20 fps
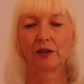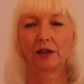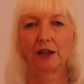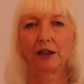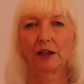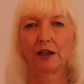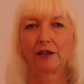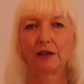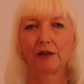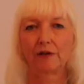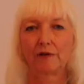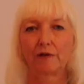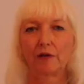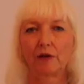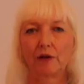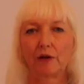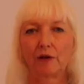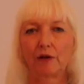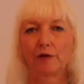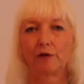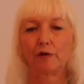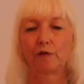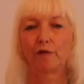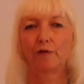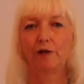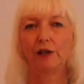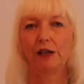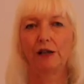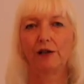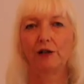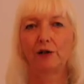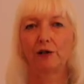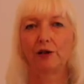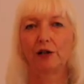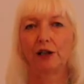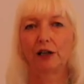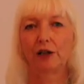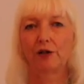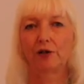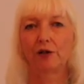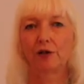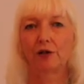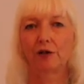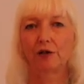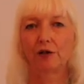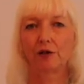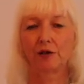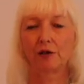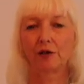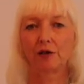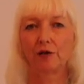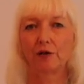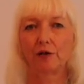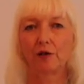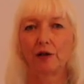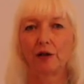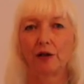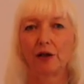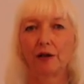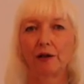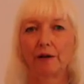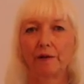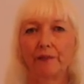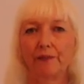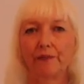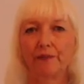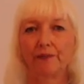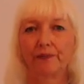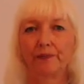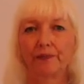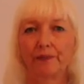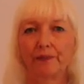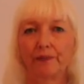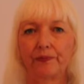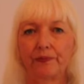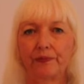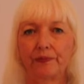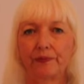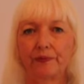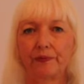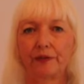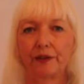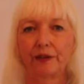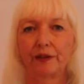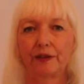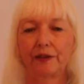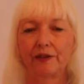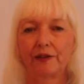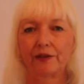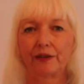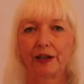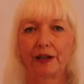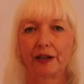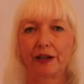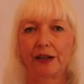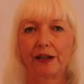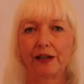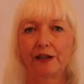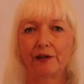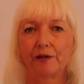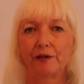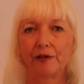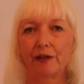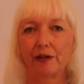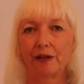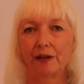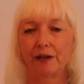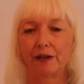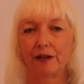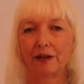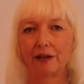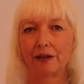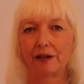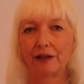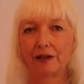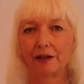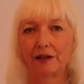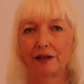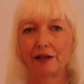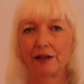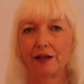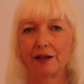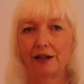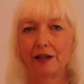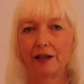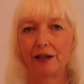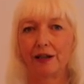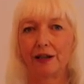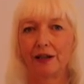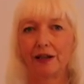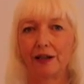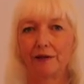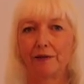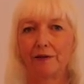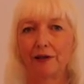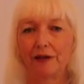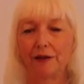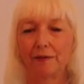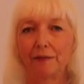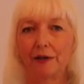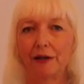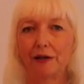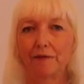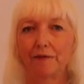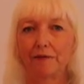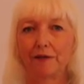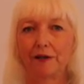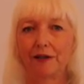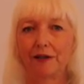And also feel the connection to the sky, to the heaven above.